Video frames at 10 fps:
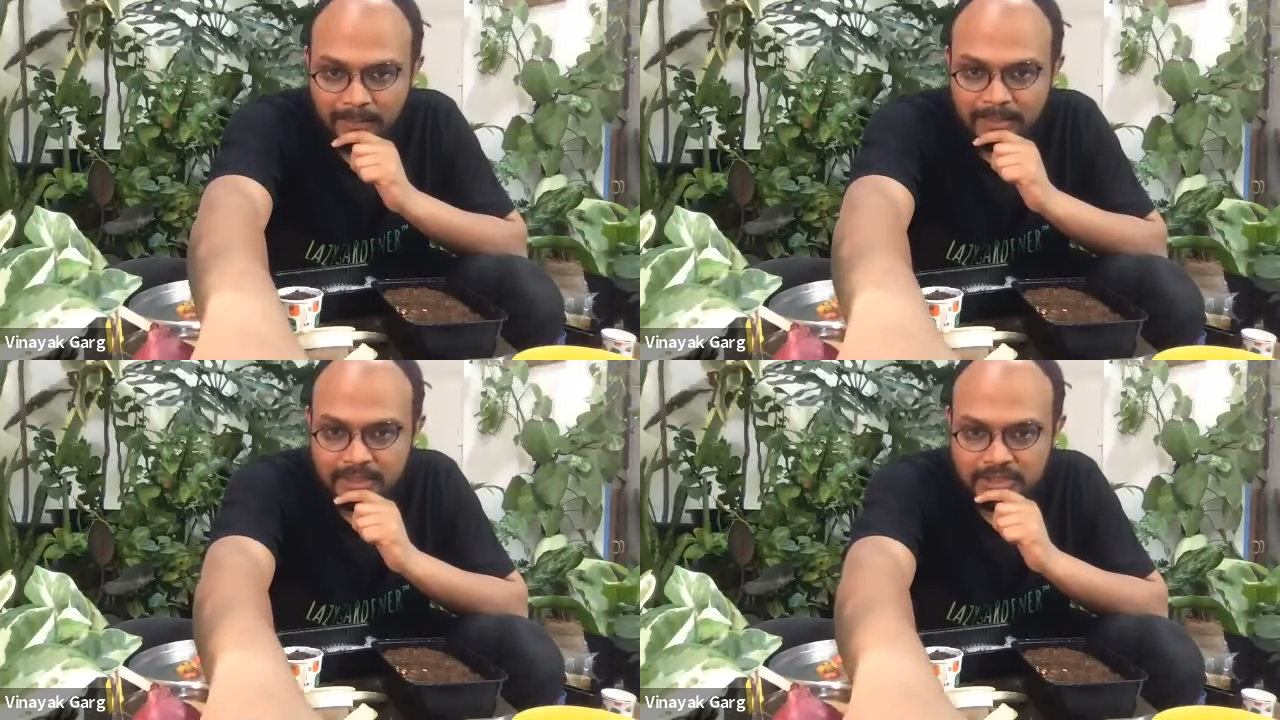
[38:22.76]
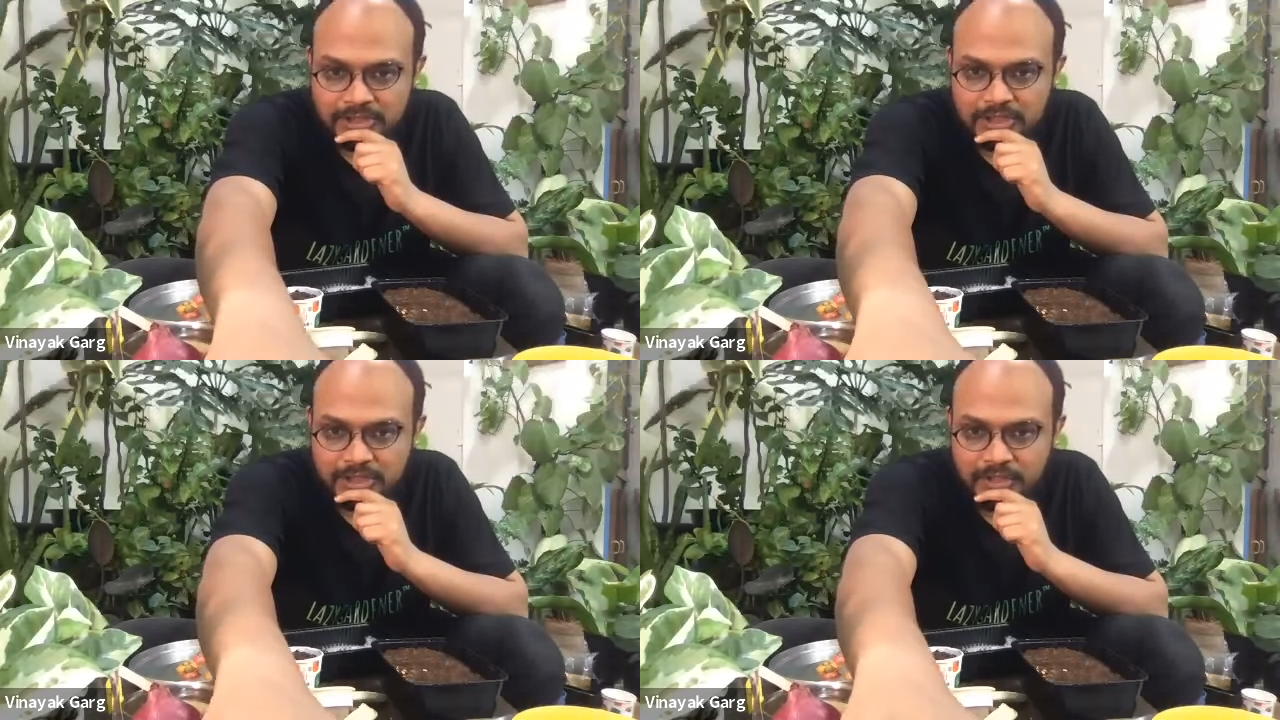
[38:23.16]
Please
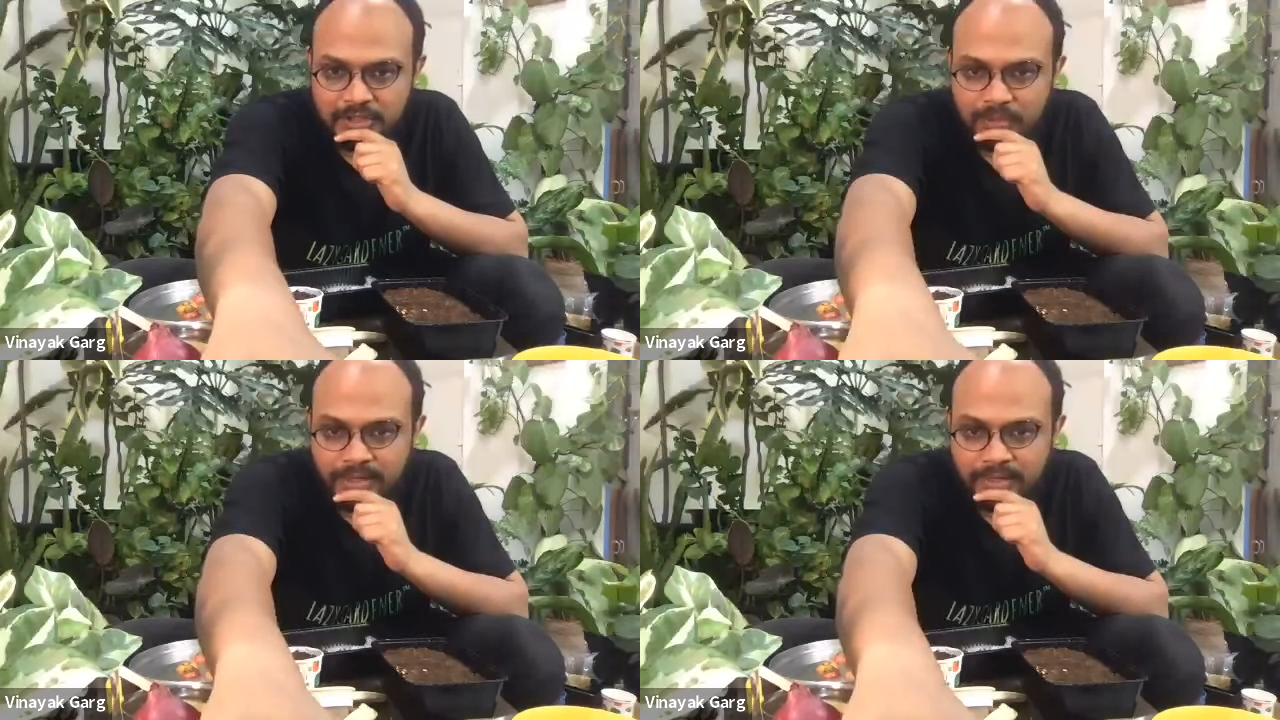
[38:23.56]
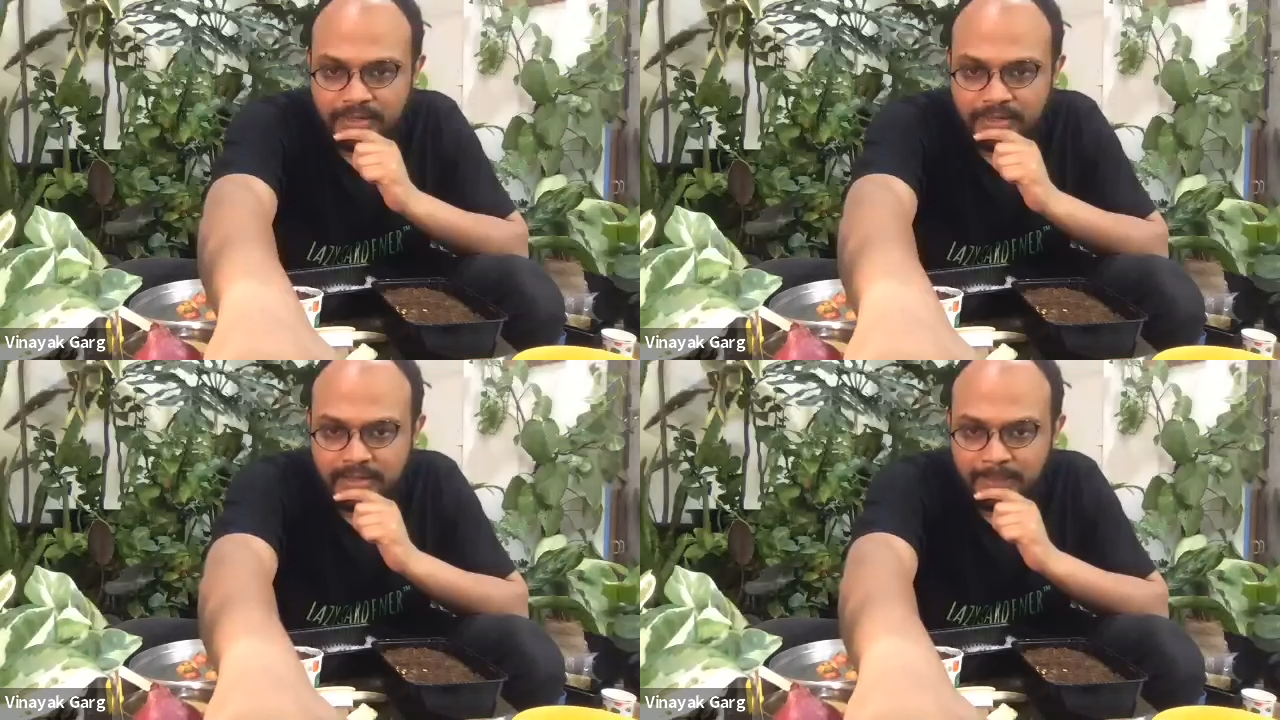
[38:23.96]
share your
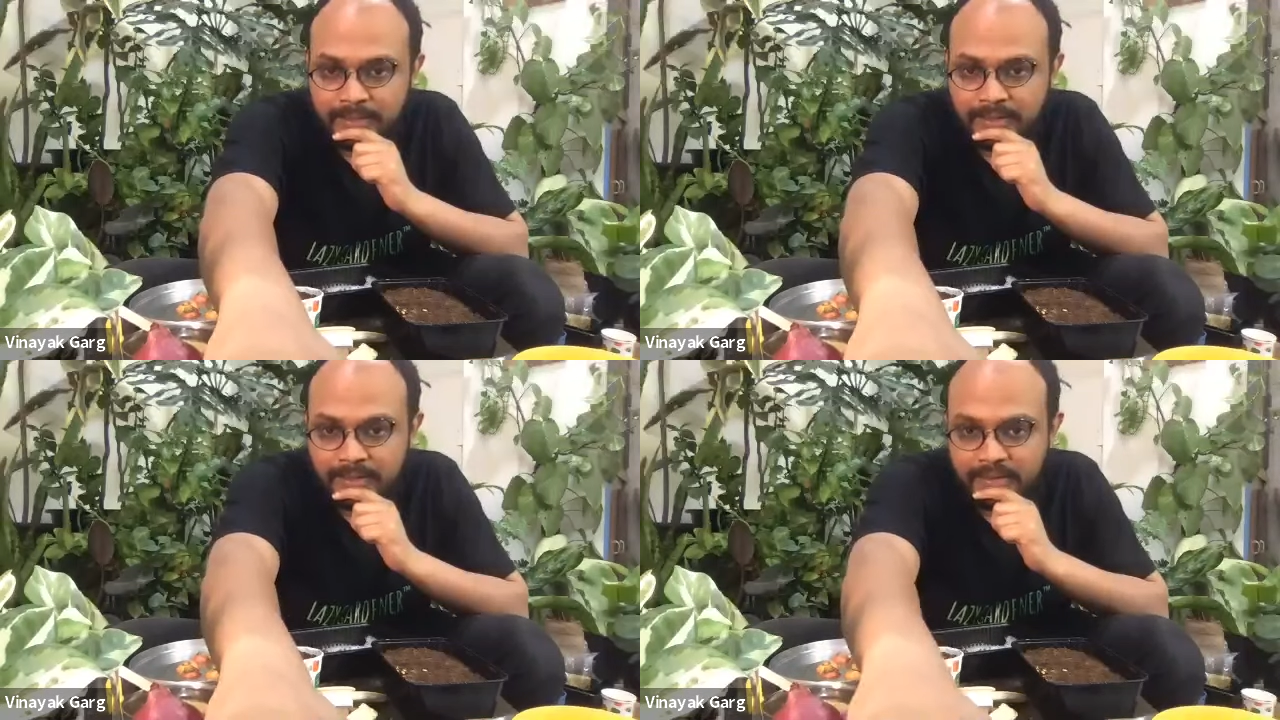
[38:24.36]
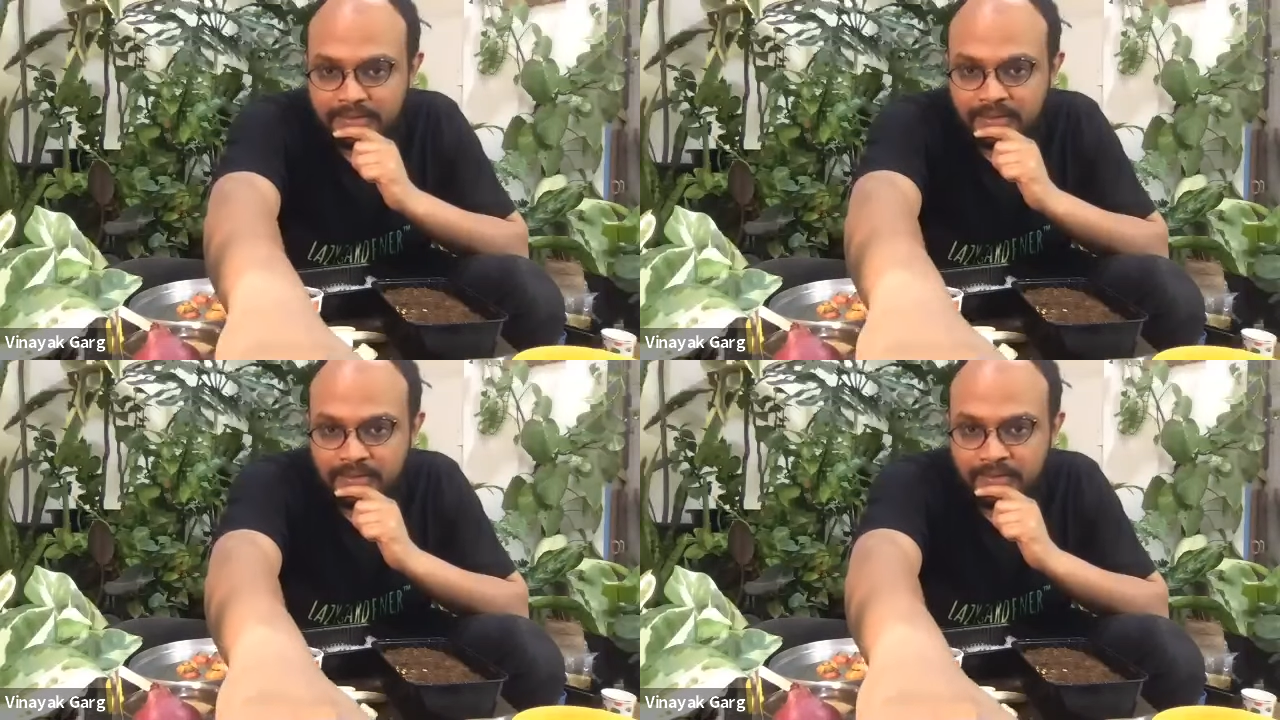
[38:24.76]
coriander update
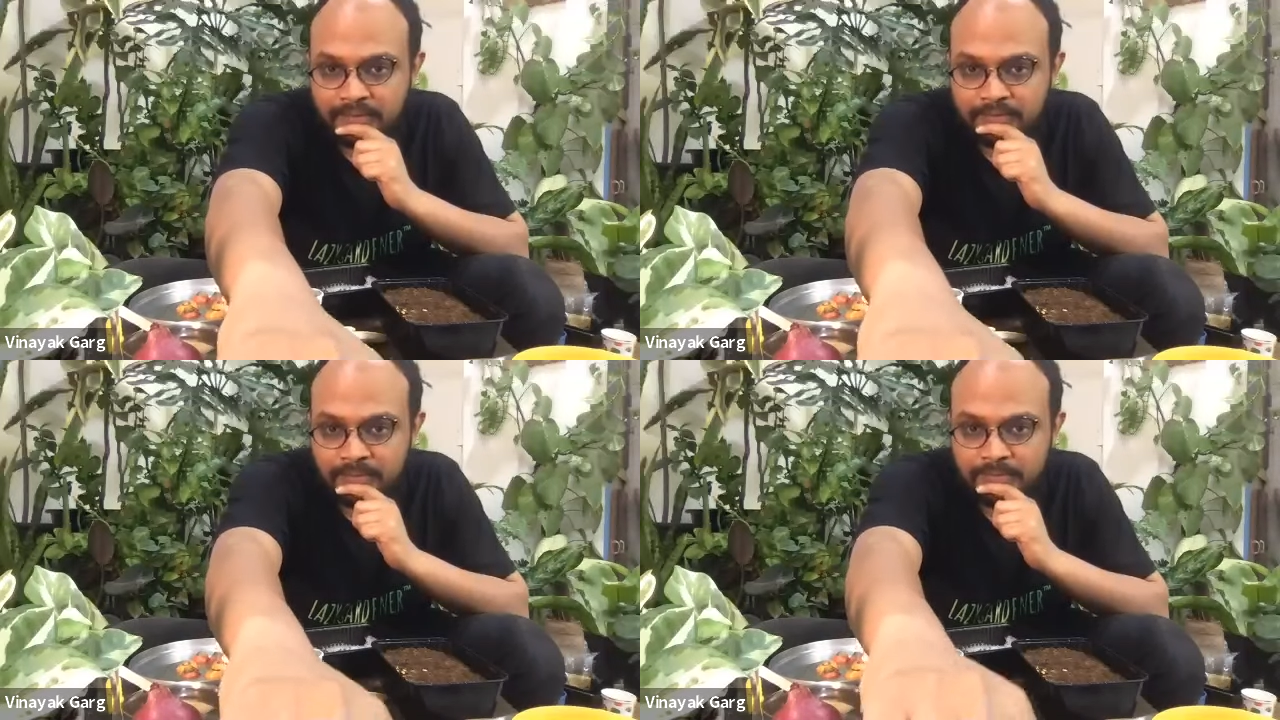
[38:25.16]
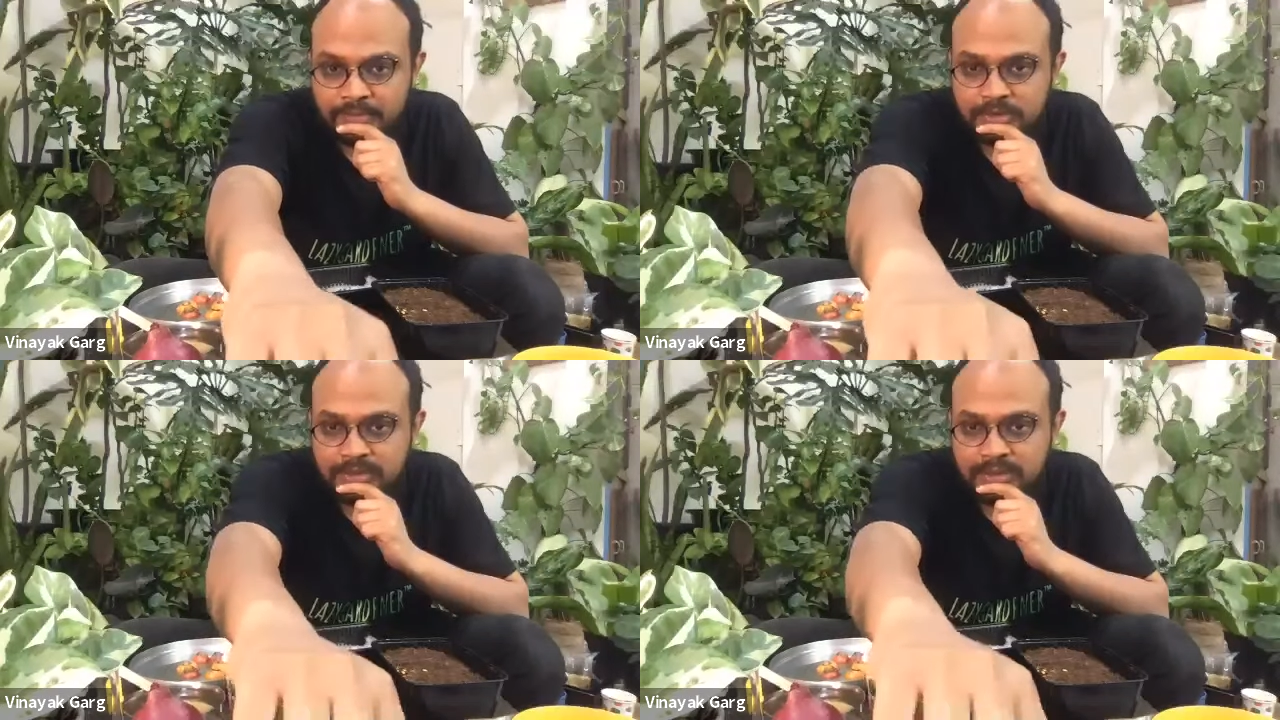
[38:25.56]
from
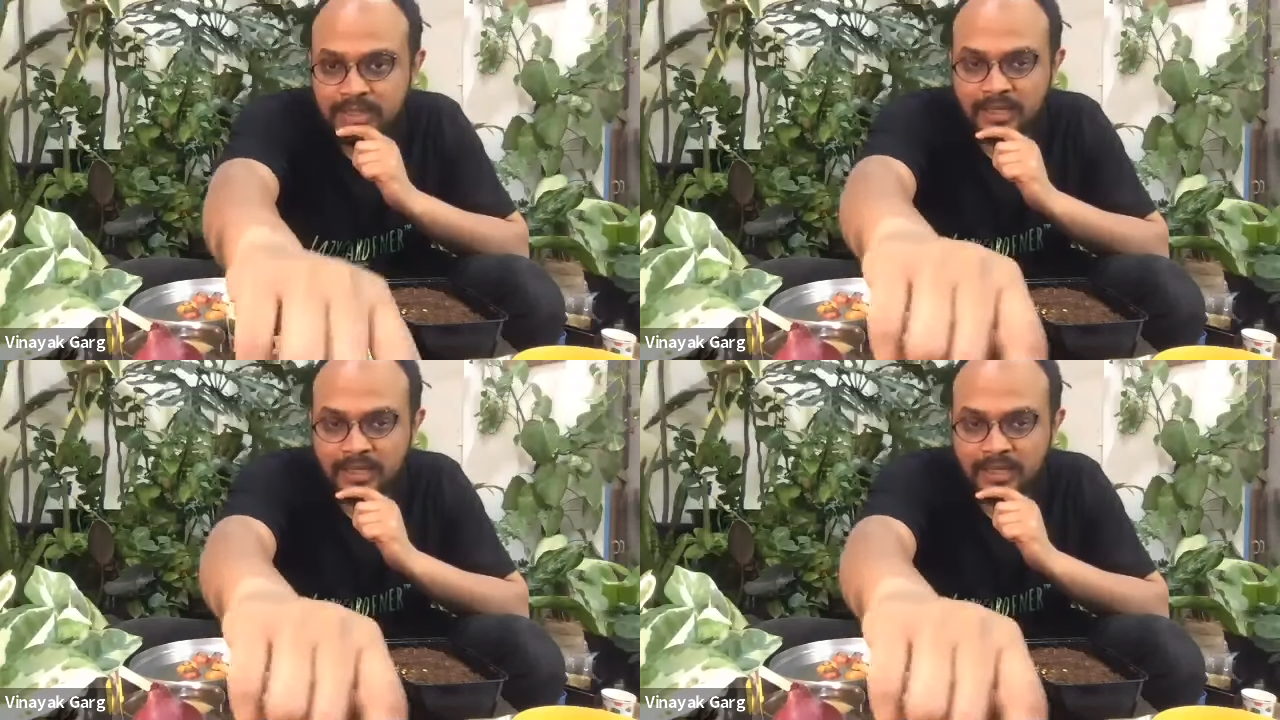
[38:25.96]
Shweta.